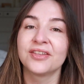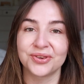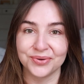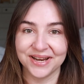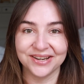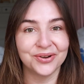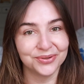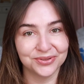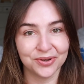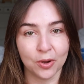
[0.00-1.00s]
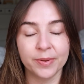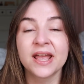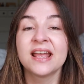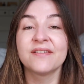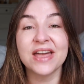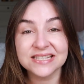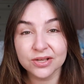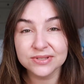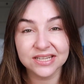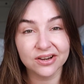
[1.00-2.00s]
thrown in on top. If that
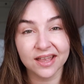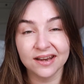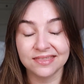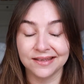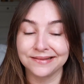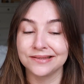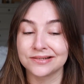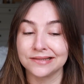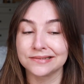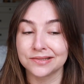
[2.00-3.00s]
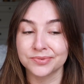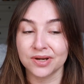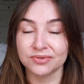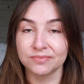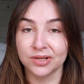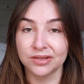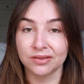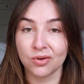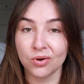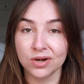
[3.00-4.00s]
sounds like your kind of thing, there's a little subscription button
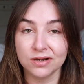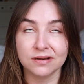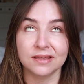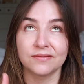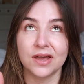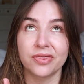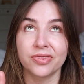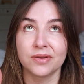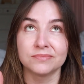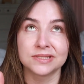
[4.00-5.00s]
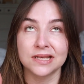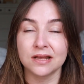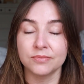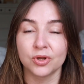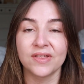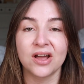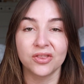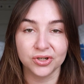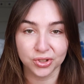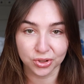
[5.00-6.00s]
in the corner, give it a thumbs up and all that
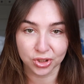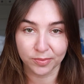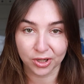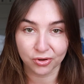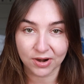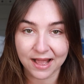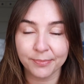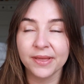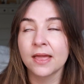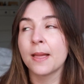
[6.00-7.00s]
other YouTuber crap.